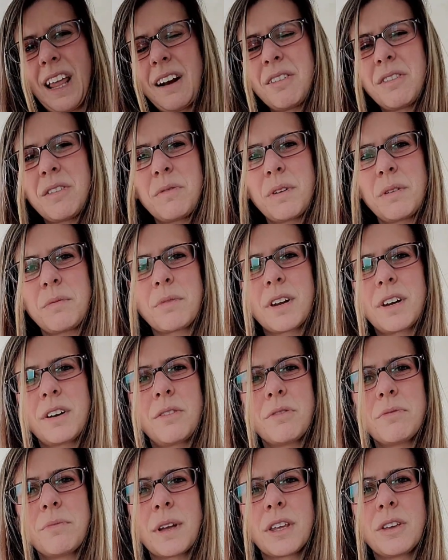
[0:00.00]
I don't know what I'm gonna do
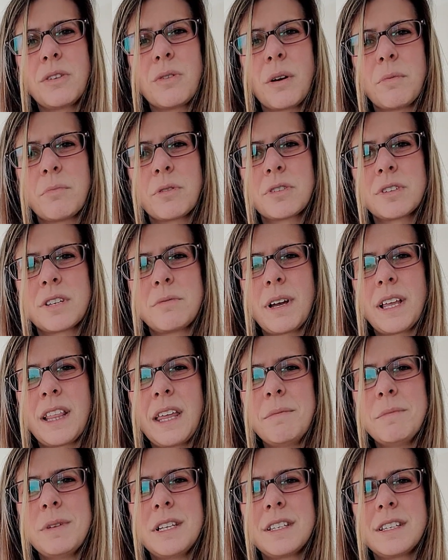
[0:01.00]
with my cucumbers and my
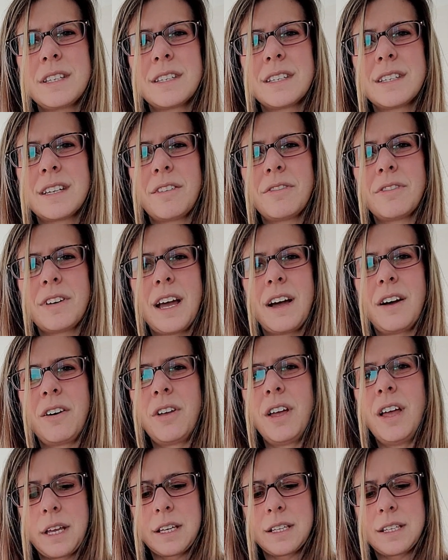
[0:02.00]
lemons and stuff now
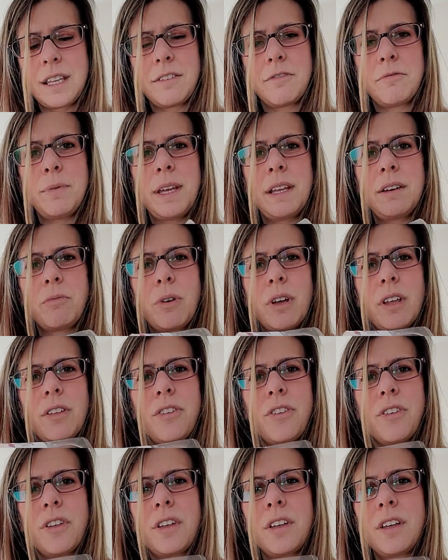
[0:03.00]
because they've been
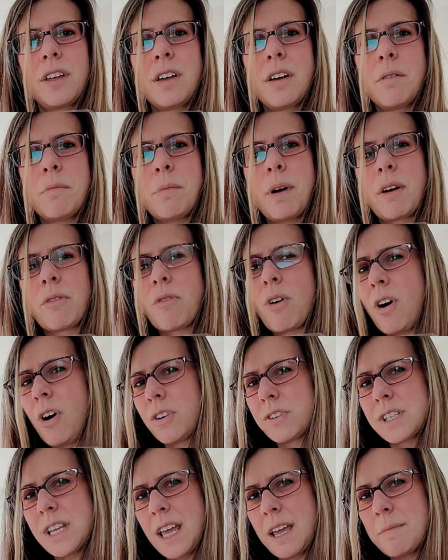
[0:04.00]
with my
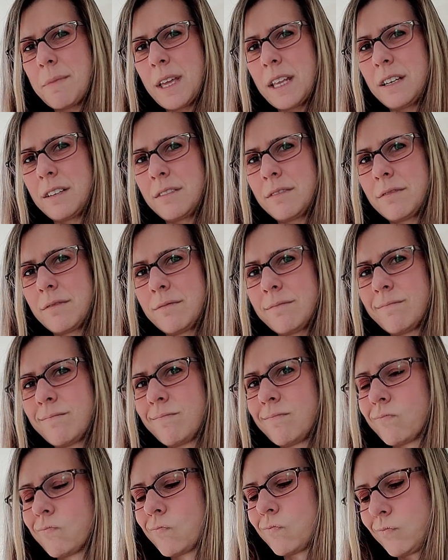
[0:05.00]
raw salmon
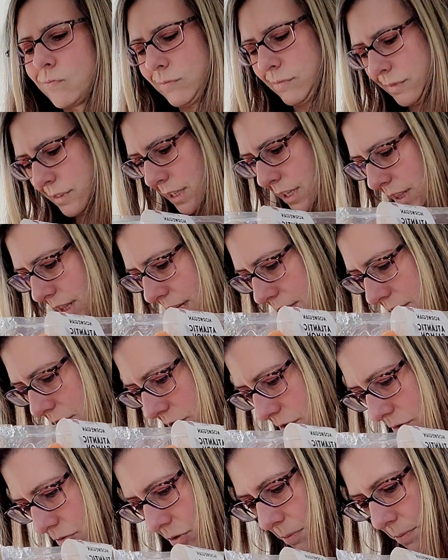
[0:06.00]

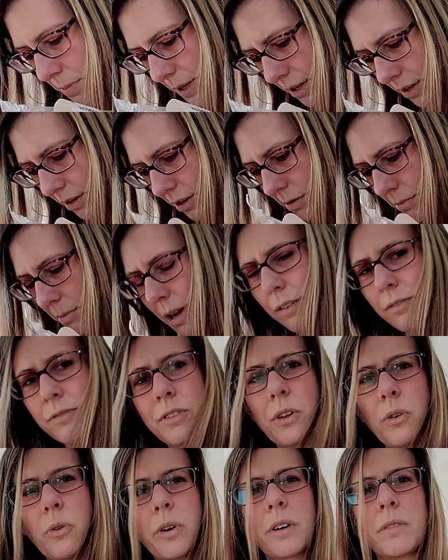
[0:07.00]
that's dripping on my
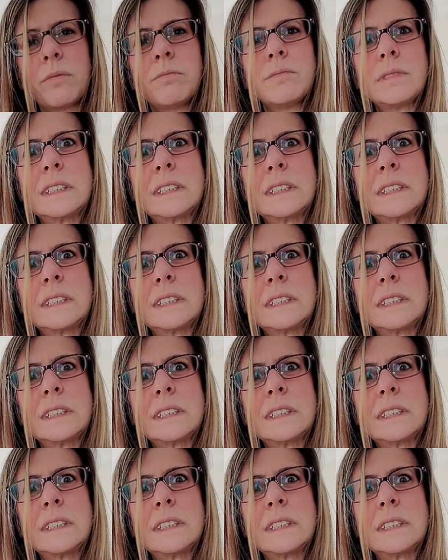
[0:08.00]
floor.